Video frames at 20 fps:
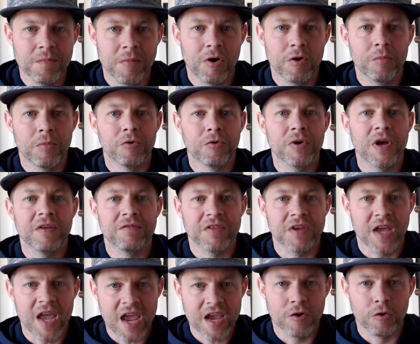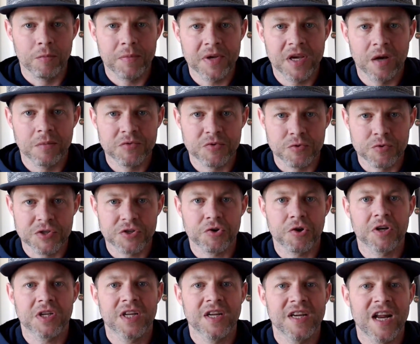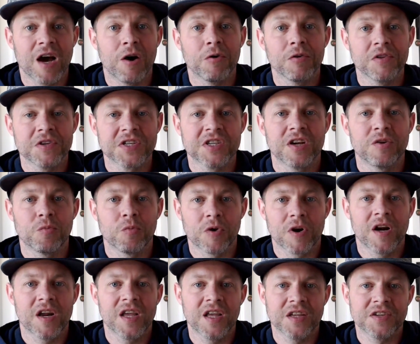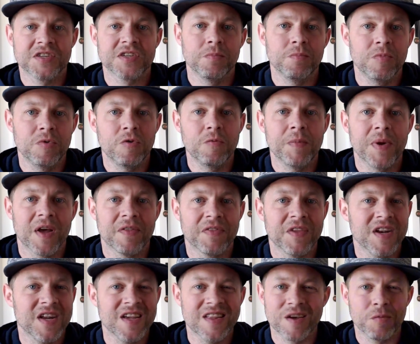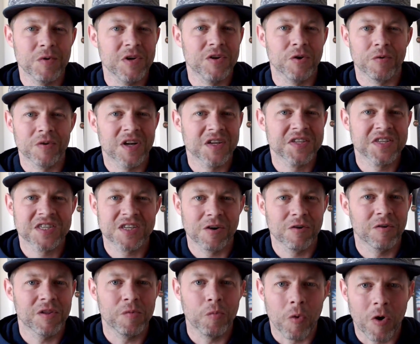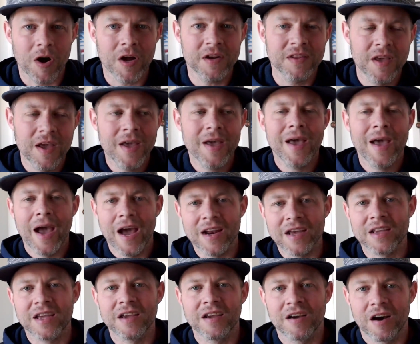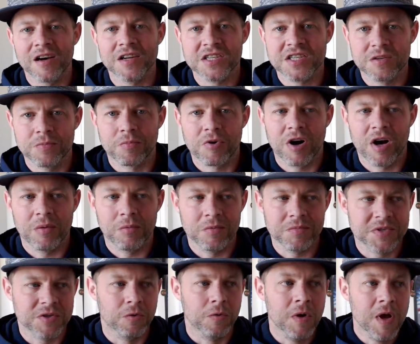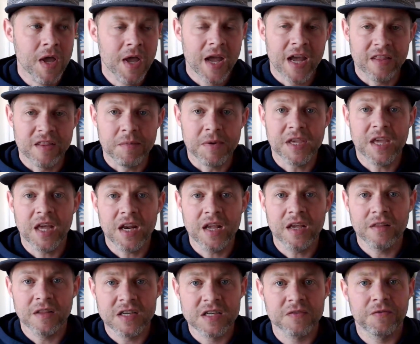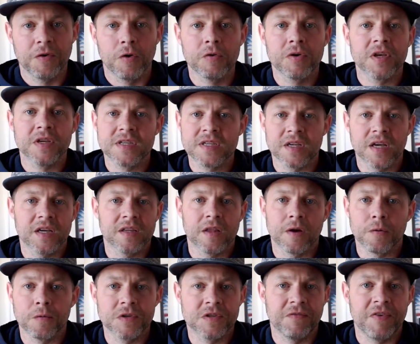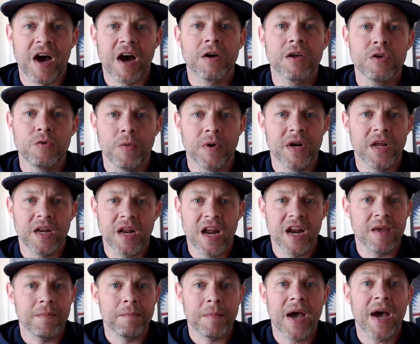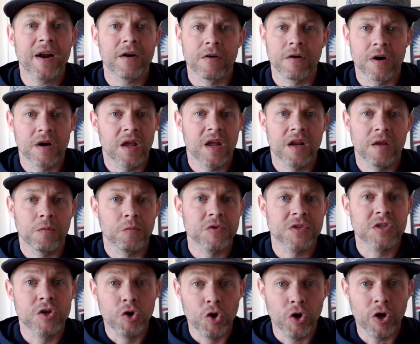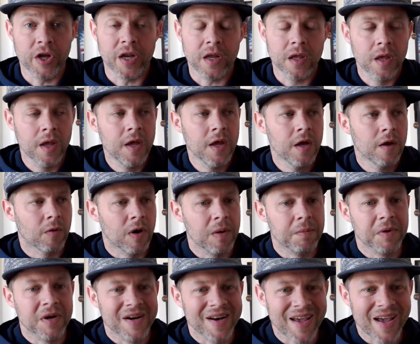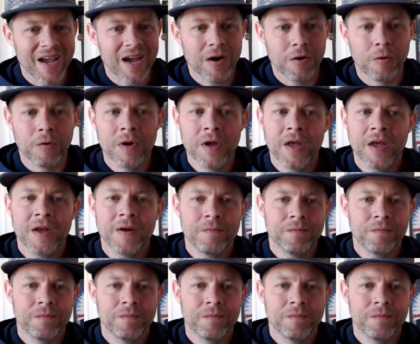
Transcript: mobile. If the ankle becomes restricted, now all of a sudden we're going to get some movement at the knee that we don't necessarily want, and it can cause some problems. So in the beginning, this focus, like there was value in it and it mattered and it was good, right? But now,